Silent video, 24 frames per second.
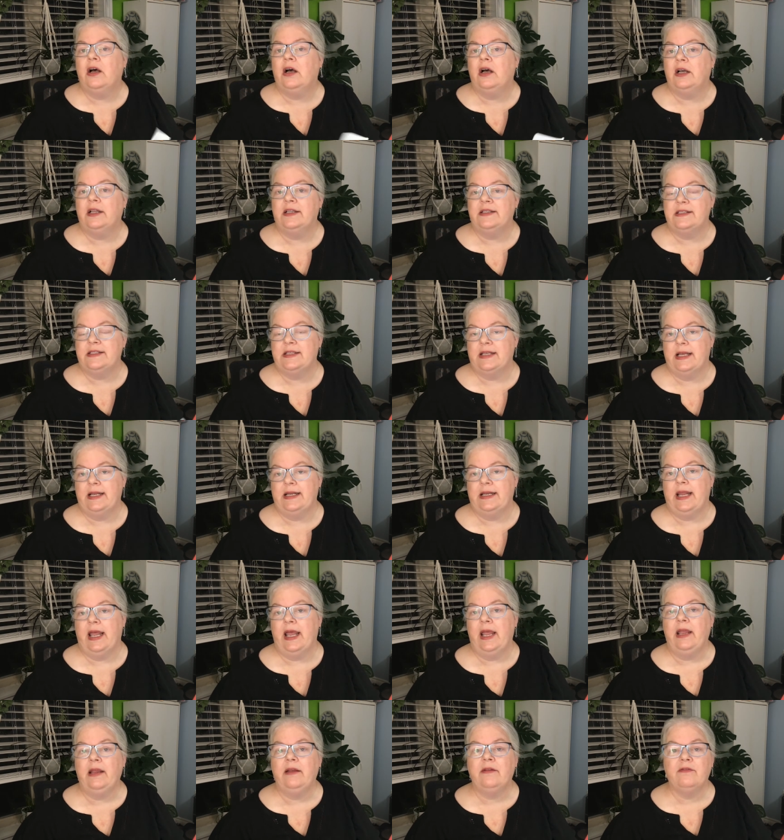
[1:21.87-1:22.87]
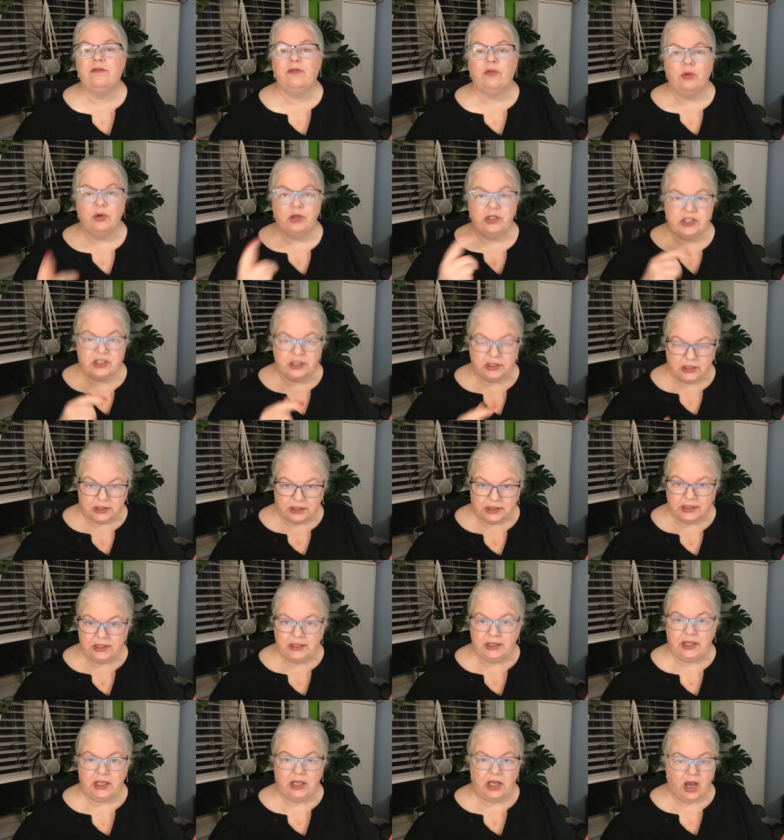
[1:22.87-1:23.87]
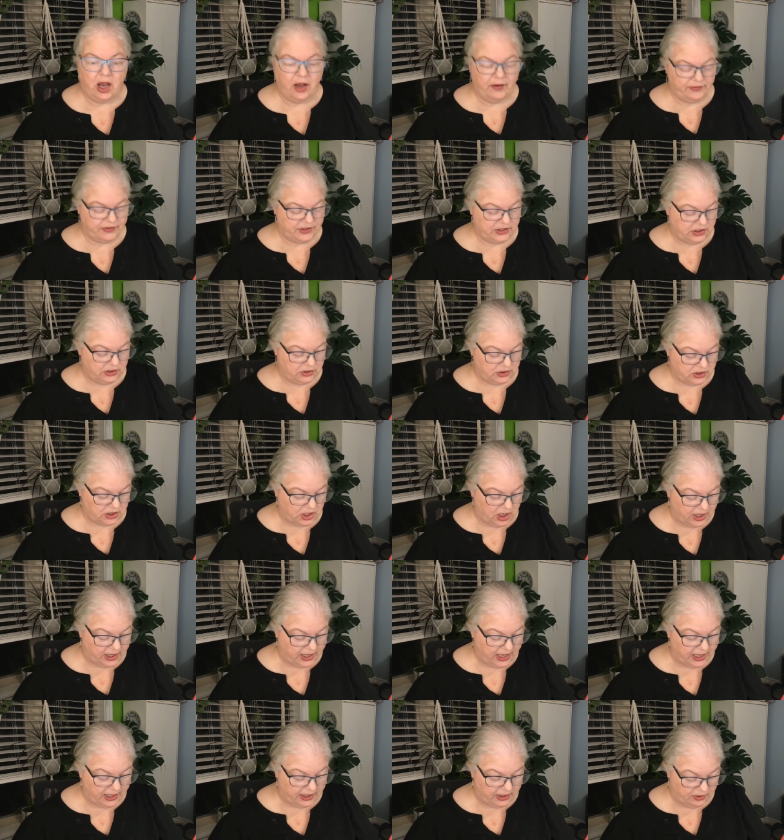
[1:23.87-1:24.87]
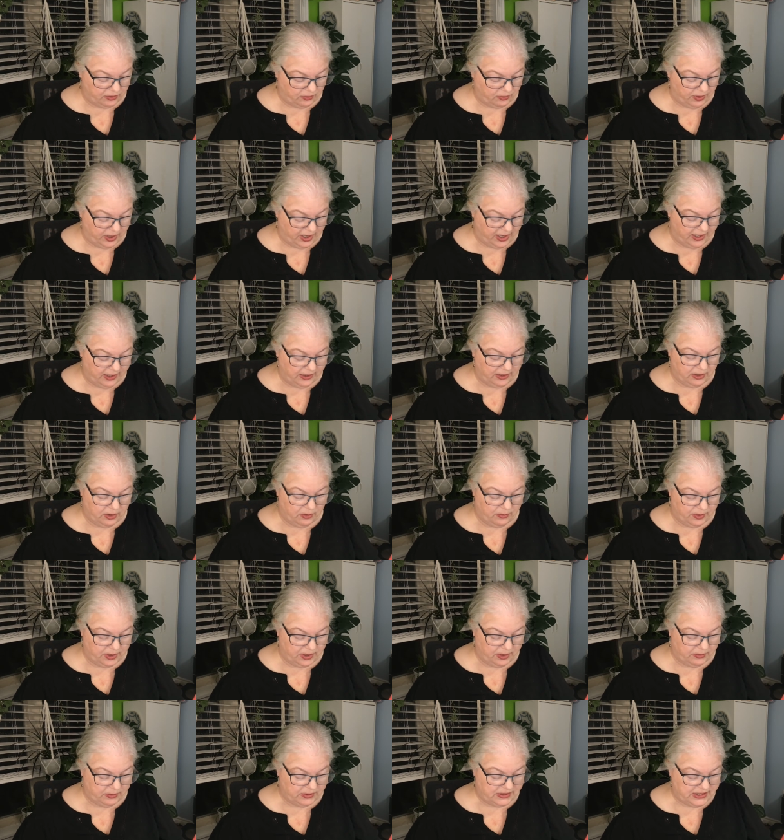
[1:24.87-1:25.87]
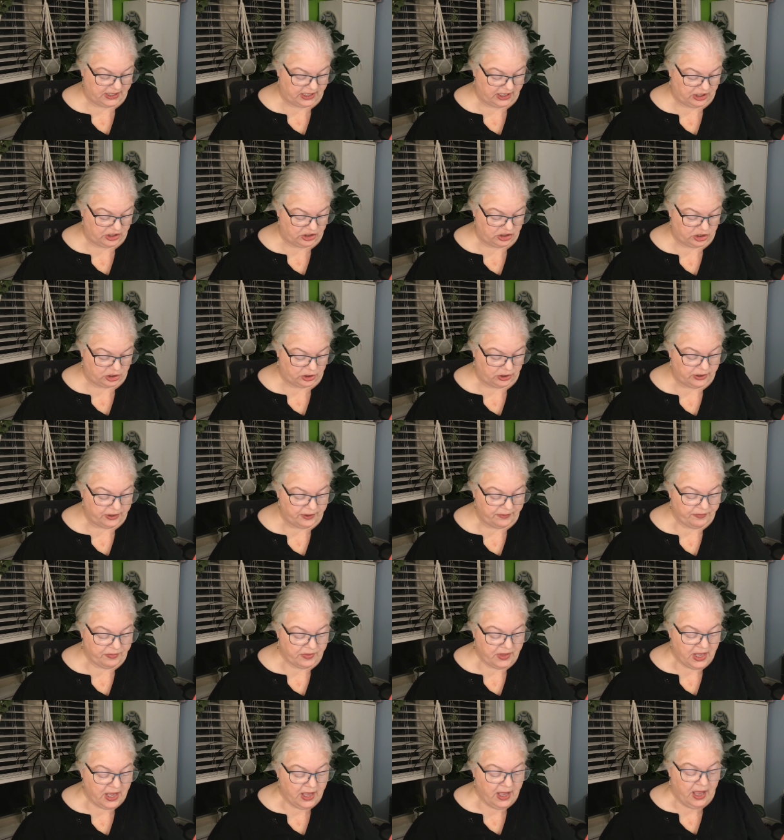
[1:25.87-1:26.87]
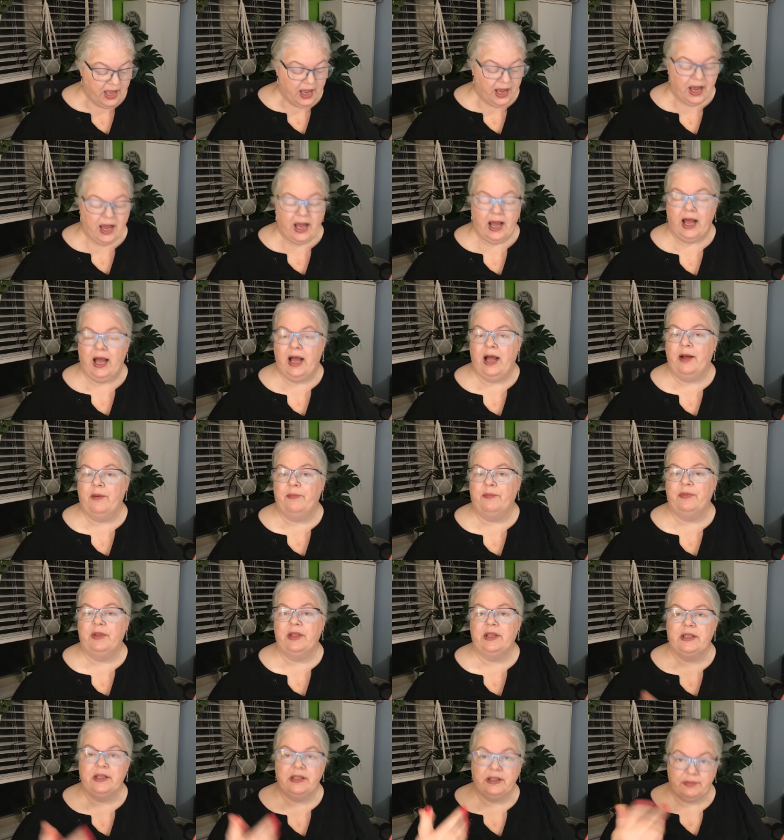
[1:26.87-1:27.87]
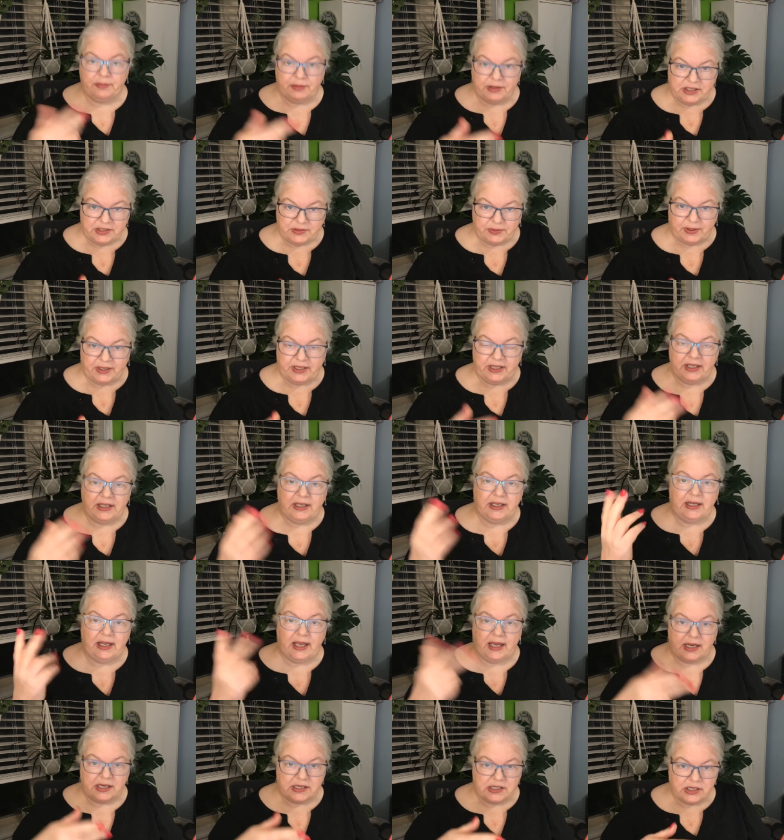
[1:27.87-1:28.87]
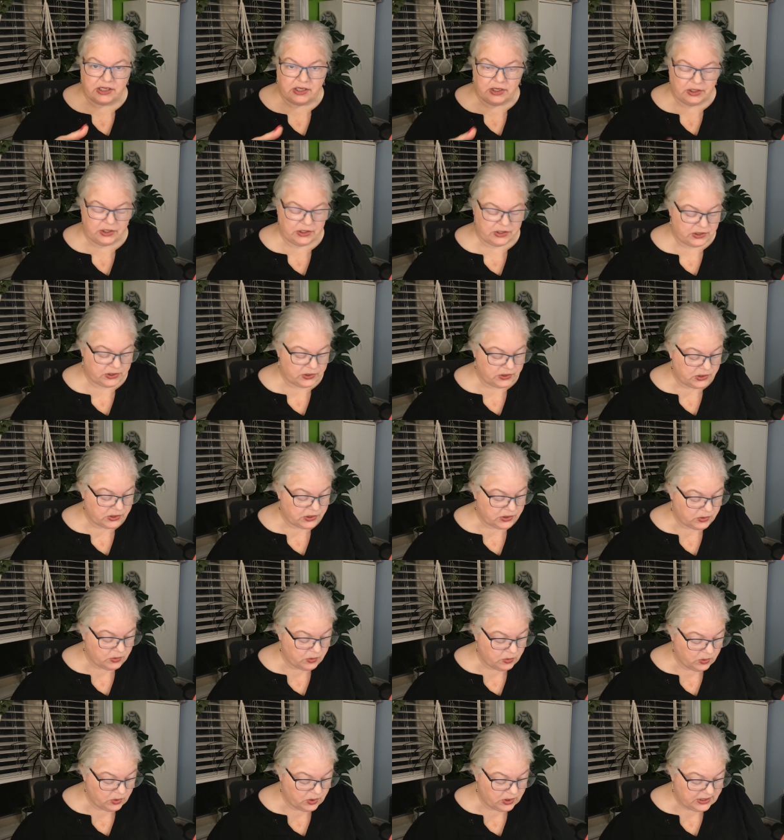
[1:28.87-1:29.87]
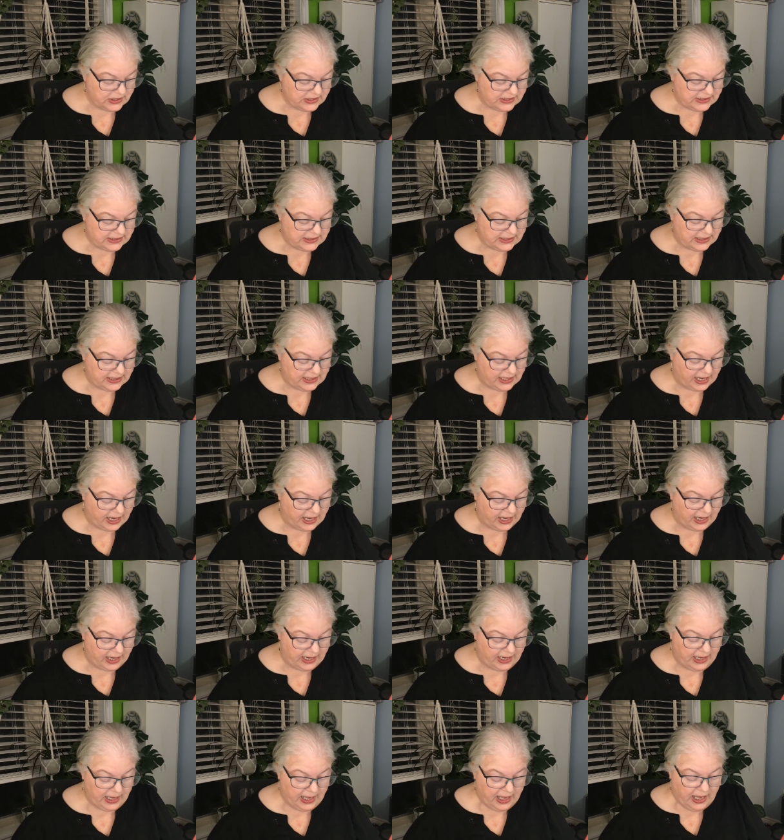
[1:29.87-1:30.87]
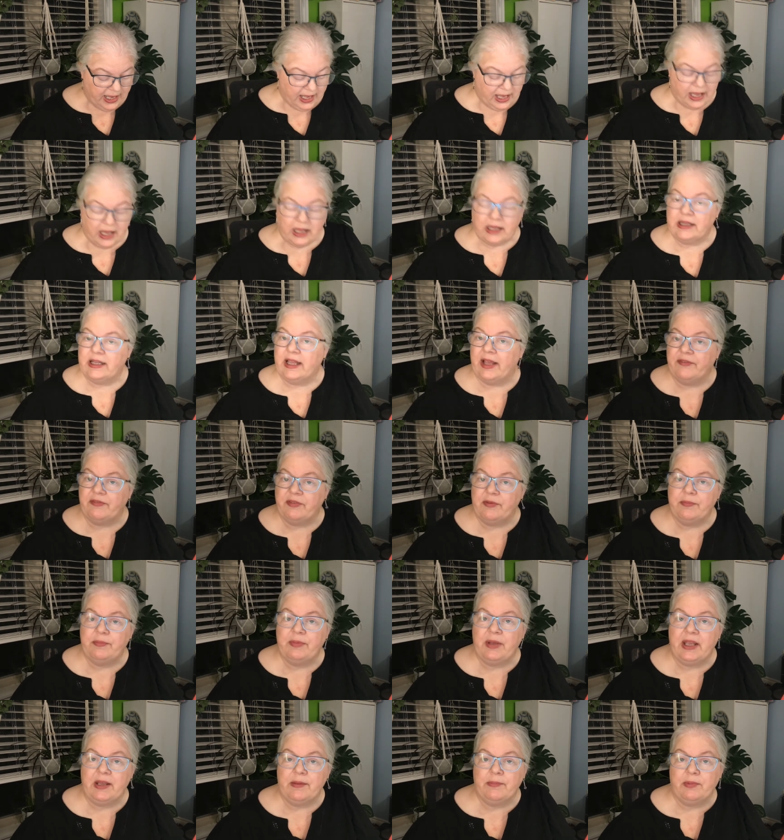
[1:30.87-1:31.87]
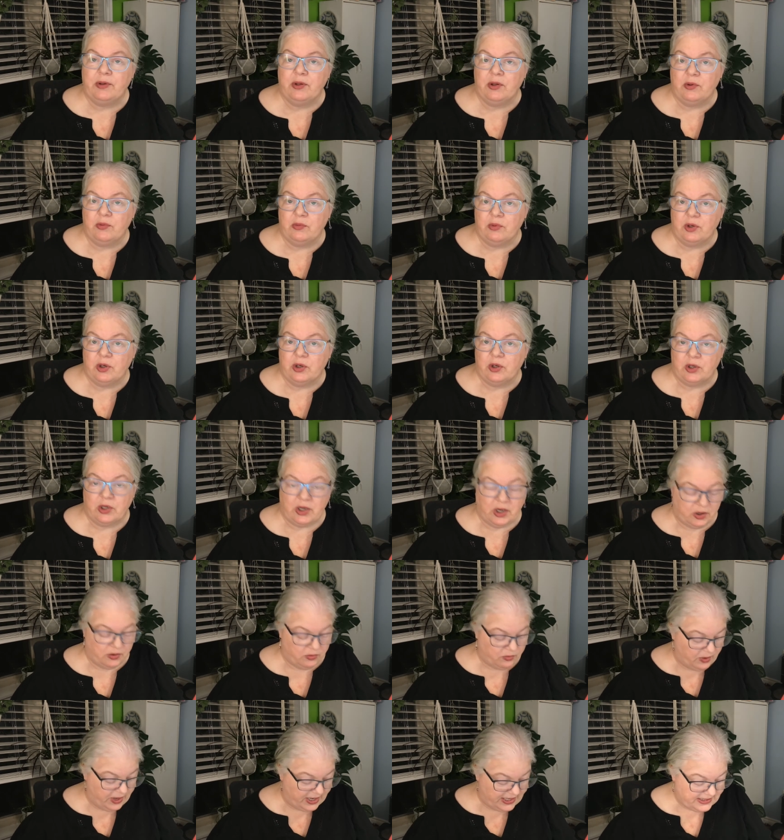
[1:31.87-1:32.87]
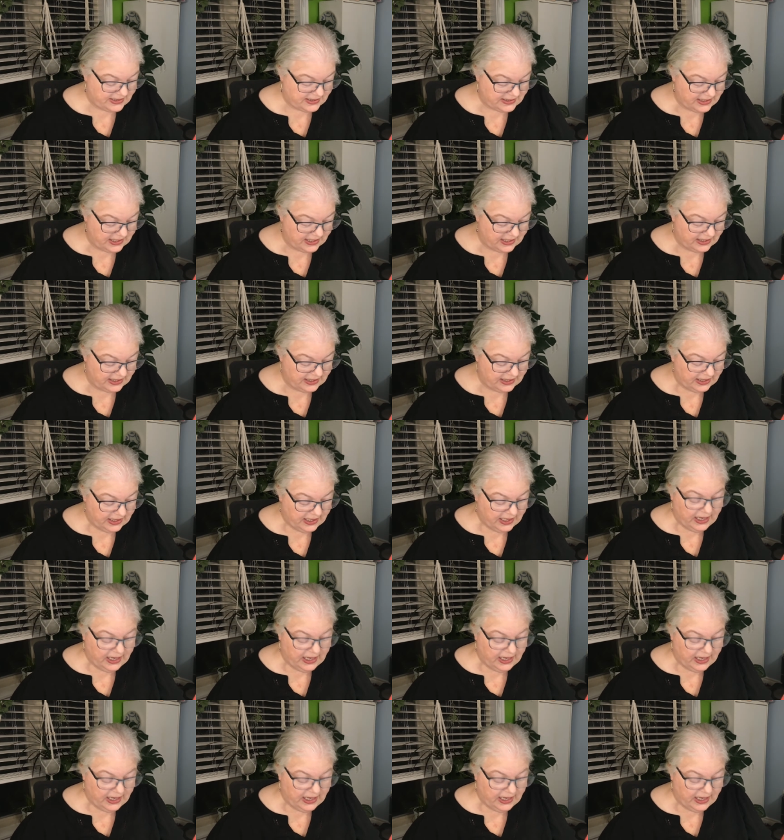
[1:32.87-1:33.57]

on Sunday. Fortunately, the officers got out of the way and nobody was injured. Um, Police went in, executed search warrants today. 11 people were arrested